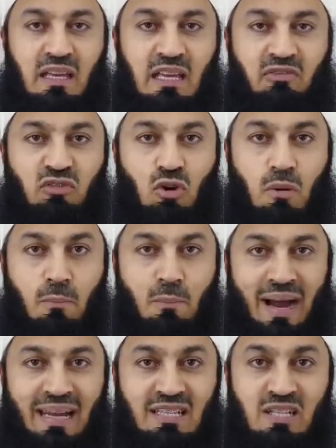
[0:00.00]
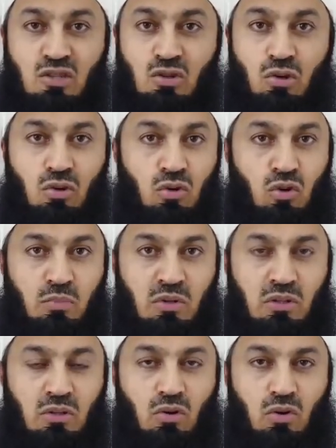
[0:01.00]
if your bite is not
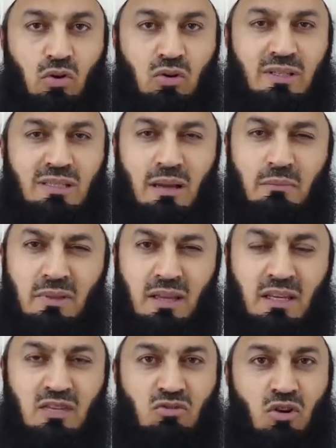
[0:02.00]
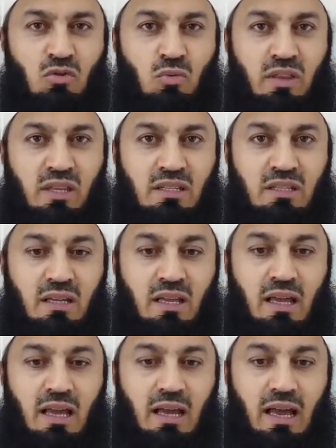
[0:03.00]
normal or something is wrong with it,
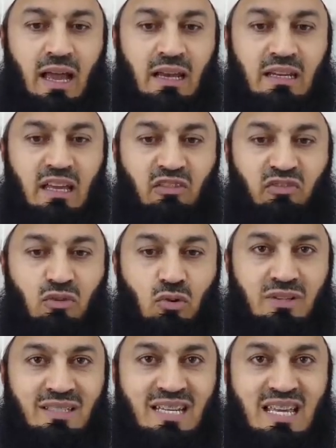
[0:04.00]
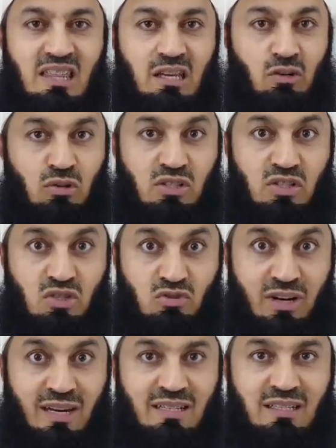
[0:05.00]
and if your teeth are not
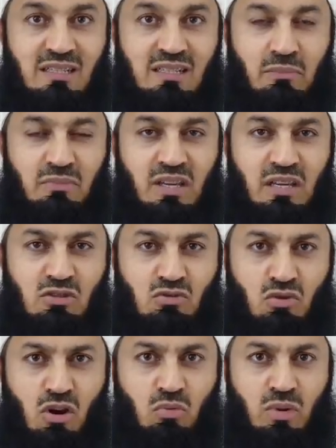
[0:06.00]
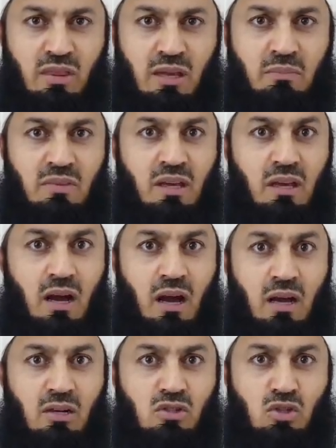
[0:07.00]
straight, something is wrong with them, they
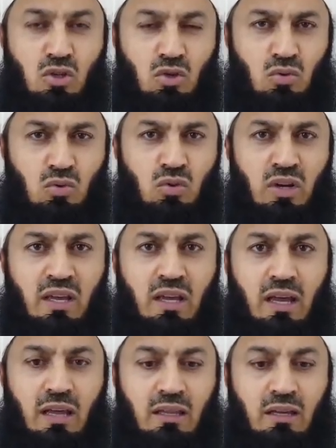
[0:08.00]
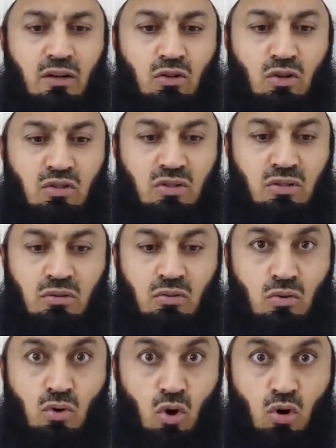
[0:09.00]
are skew, they are not
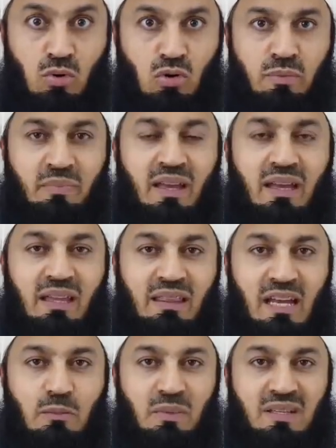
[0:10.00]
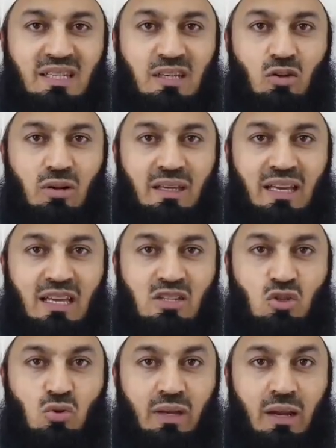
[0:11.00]
normal, in that particular
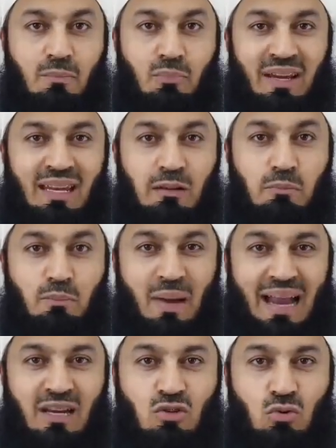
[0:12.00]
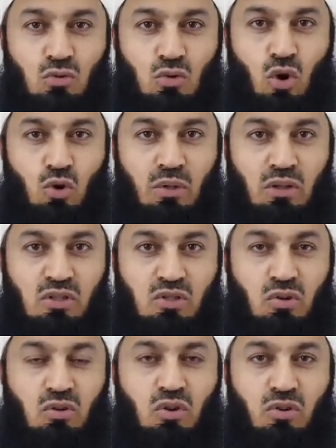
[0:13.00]
case, you can bring it back to normal.
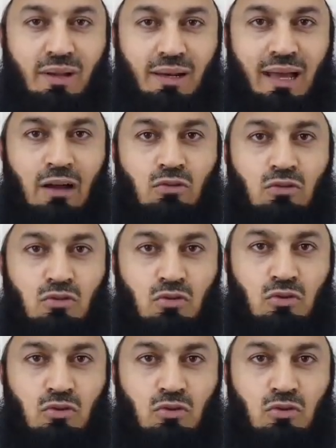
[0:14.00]
So you're allowed to